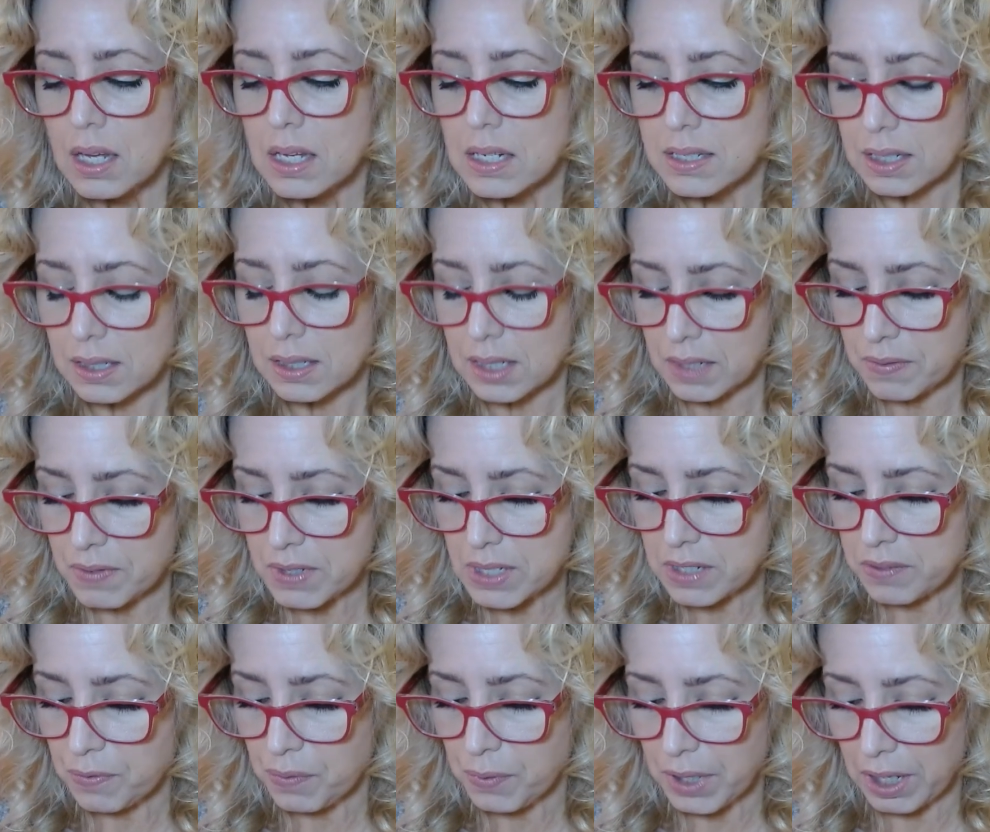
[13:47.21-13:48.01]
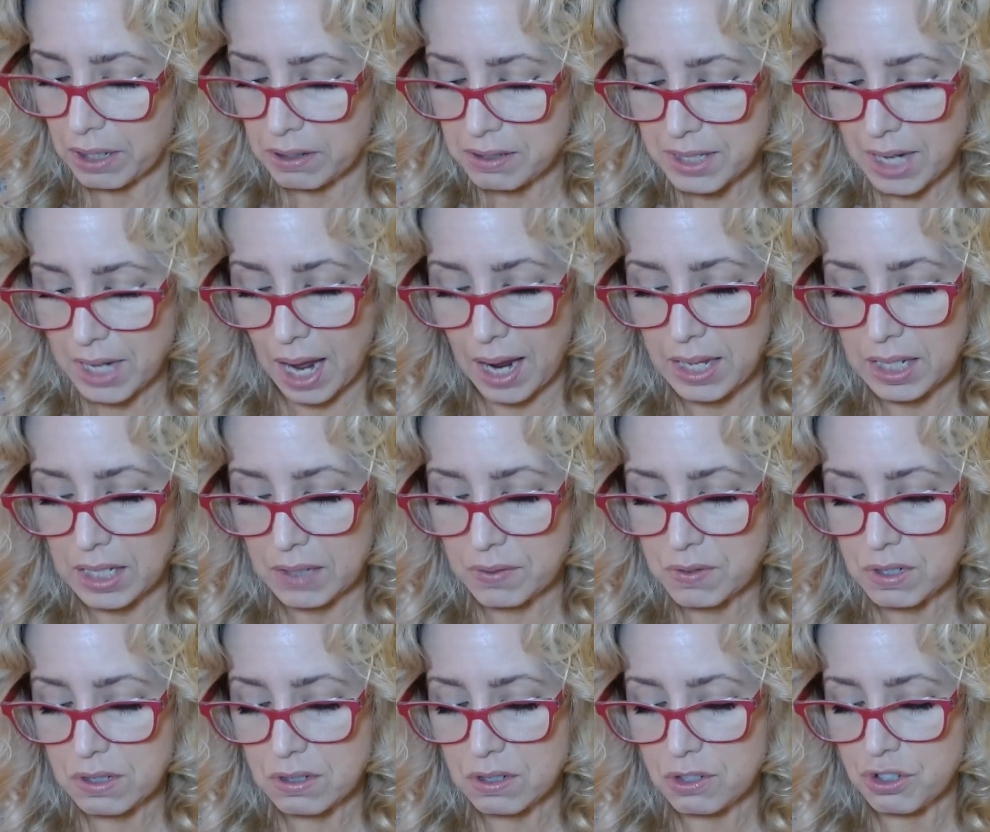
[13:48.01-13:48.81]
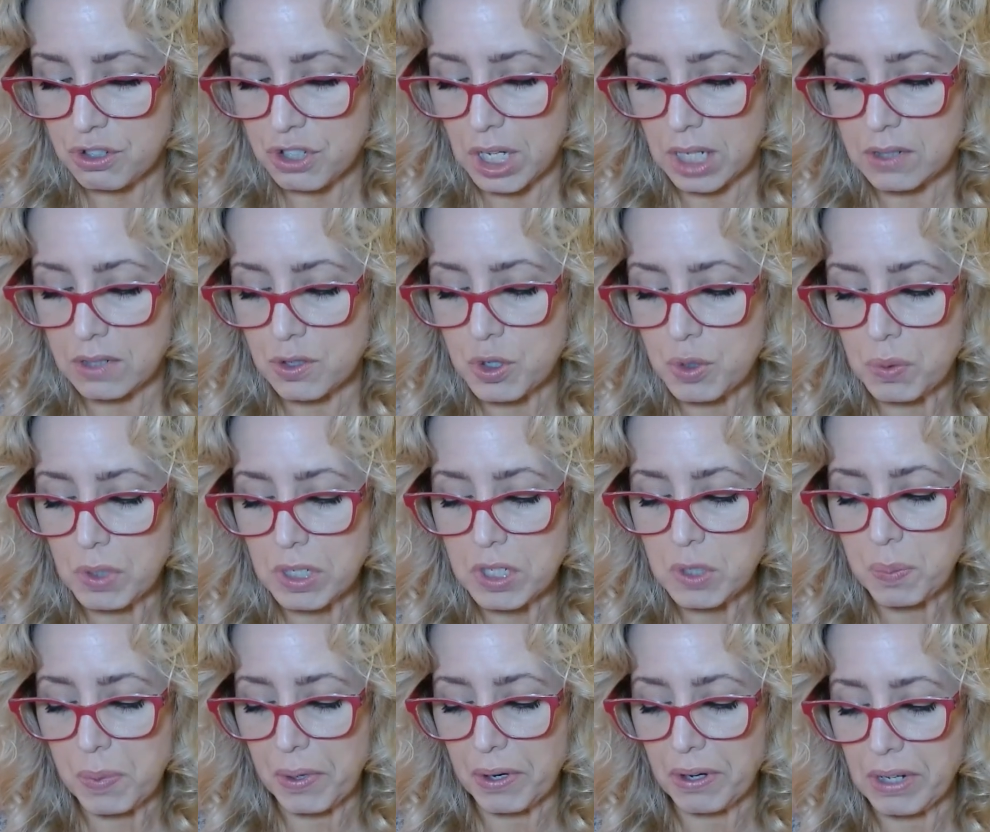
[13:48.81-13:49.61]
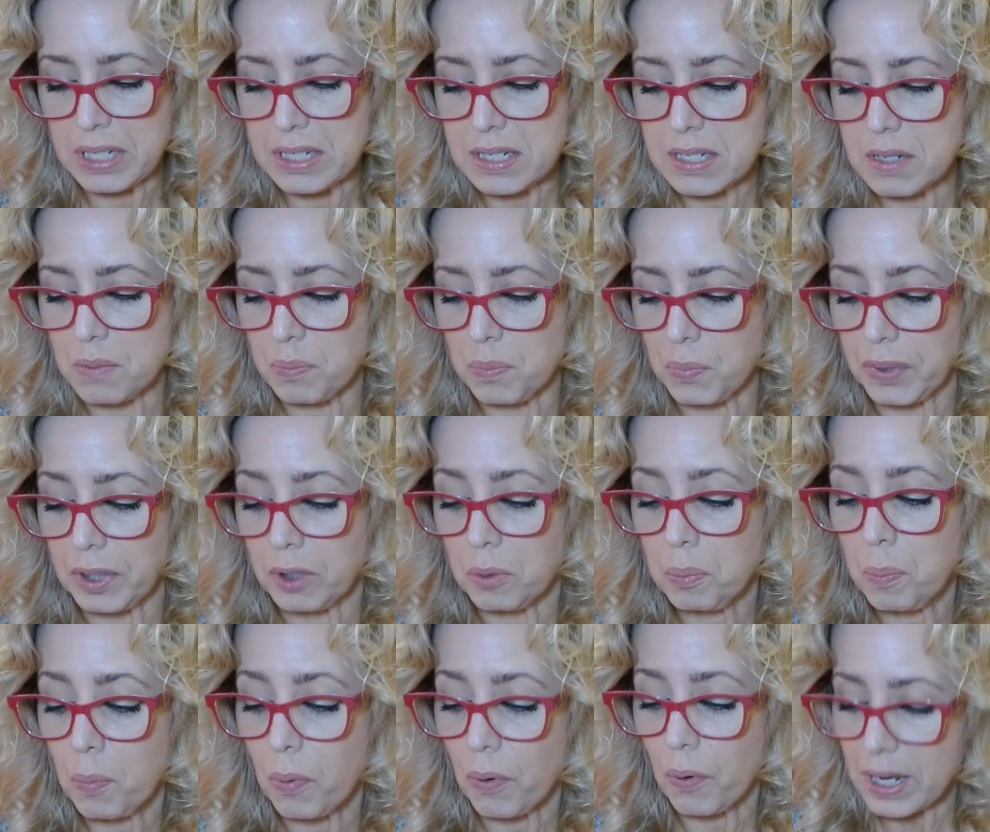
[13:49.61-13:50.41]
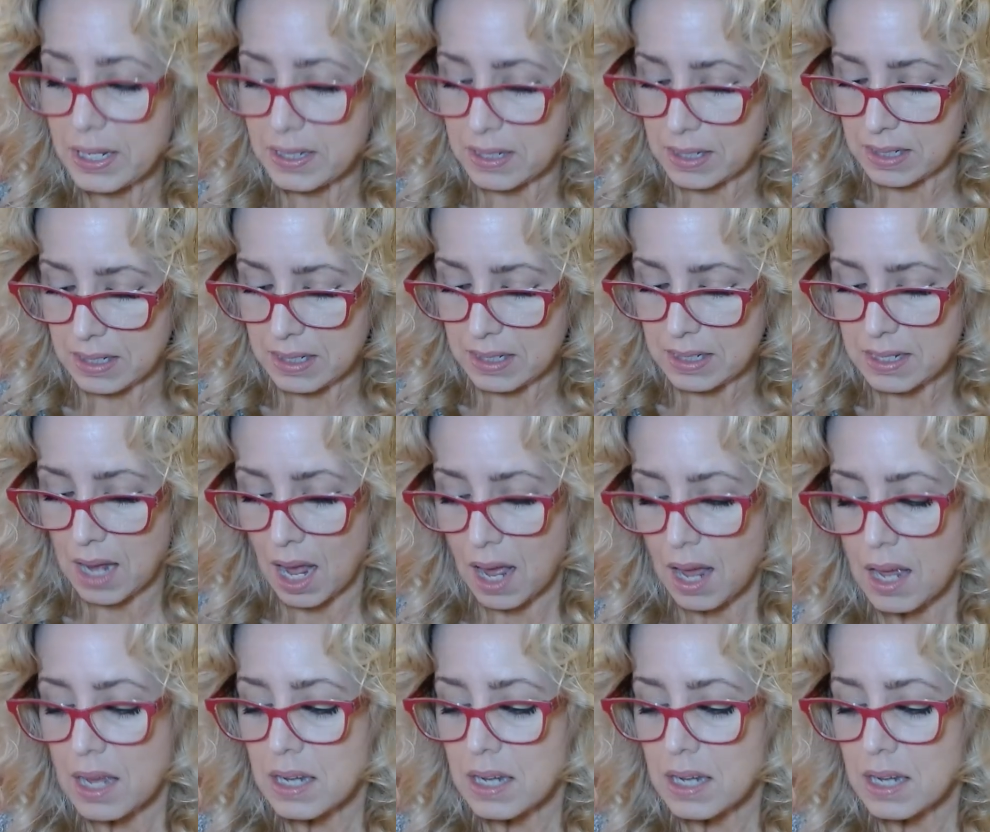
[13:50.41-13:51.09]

To live as if we are dying gives us a chance to experience some real presence.